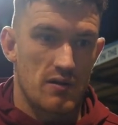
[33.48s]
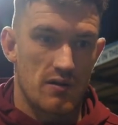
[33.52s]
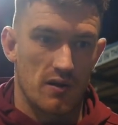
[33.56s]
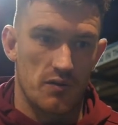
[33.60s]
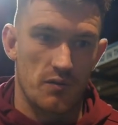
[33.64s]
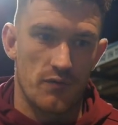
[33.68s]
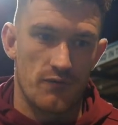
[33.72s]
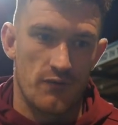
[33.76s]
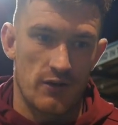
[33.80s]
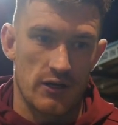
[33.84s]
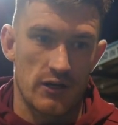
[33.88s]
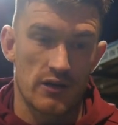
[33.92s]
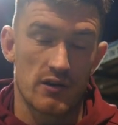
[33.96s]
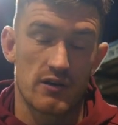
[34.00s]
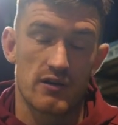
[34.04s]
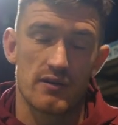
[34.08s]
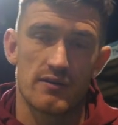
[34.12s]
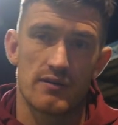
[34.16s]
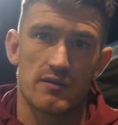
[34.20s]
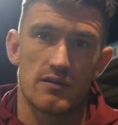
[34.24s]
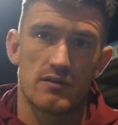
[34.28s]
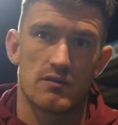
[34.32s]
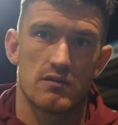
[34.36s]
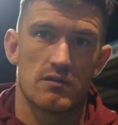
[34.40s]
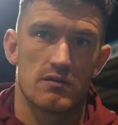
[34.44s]
think we needed
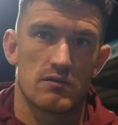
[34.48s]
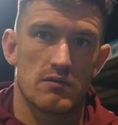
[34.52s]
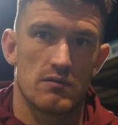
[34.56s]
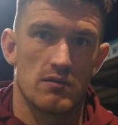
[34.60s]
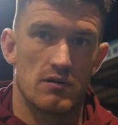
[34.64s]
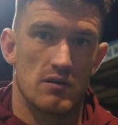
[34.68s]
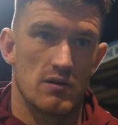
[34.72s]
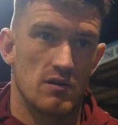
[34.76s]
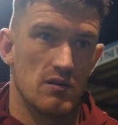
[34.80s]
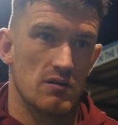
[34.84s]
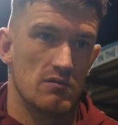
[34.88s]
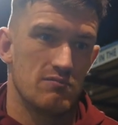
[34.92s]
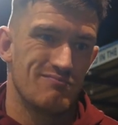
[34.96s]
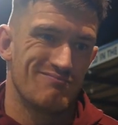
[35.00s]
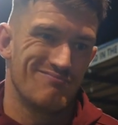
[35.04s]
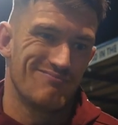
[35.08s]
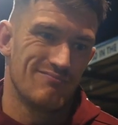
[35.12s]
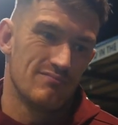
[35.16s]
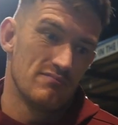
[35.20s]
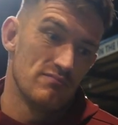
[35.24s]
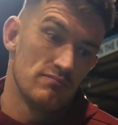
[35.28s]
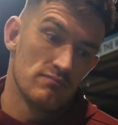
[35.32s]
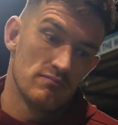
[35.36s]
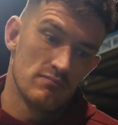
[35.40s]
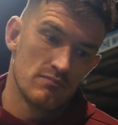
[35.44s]
it, you know.
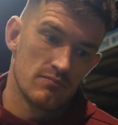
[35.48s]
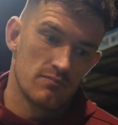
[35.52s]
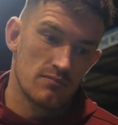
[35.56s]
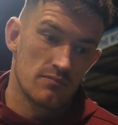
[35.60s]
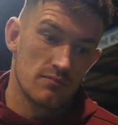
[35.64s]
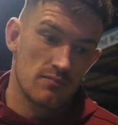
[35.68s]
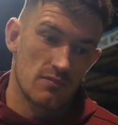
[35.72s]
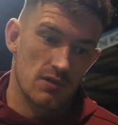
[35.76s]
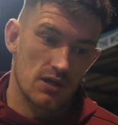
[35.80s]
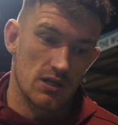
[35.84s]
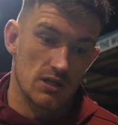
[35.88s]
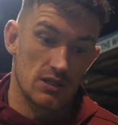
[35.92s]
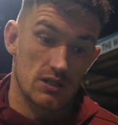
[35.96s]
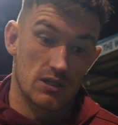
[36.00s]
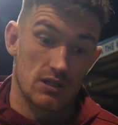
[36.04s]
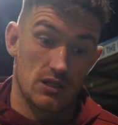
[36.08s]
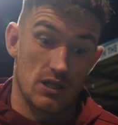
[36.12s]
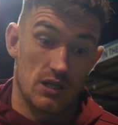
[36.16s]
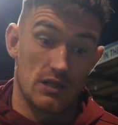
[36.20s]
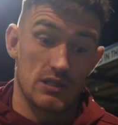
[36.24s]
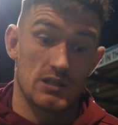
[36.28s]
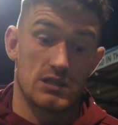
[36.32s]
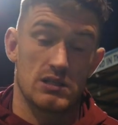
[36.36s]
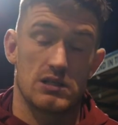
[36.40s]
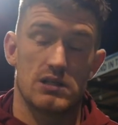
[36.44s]

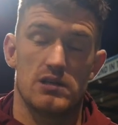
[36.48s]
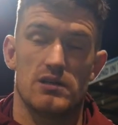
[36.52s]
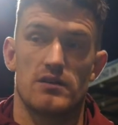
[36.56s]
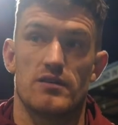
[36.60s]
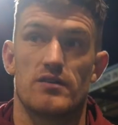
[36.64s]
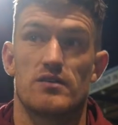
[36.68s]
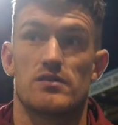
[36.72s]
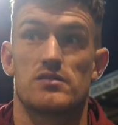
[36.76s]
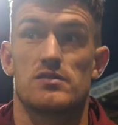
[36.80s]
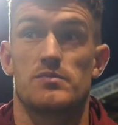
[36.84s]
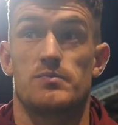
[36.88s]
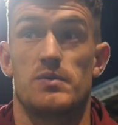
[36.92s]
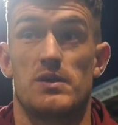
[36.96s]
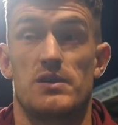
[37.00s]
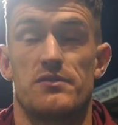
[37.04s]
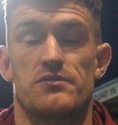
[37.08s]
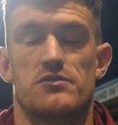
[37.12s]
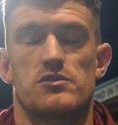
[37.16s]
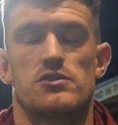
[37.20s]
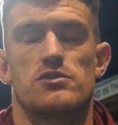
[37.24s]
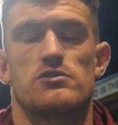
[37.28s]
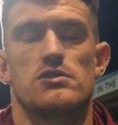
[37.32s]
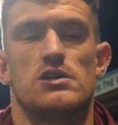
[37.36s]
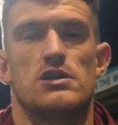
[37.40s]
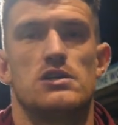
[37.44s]
Like you say, it's been
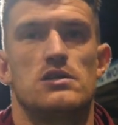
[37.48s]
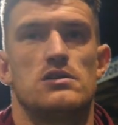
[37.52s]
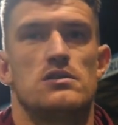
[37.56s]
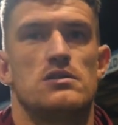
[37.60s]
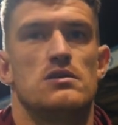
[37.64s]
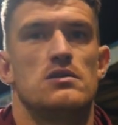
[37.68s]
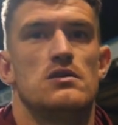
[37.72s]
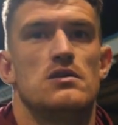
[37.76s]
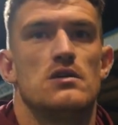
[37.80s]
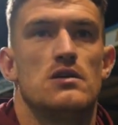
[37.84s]
frustrating.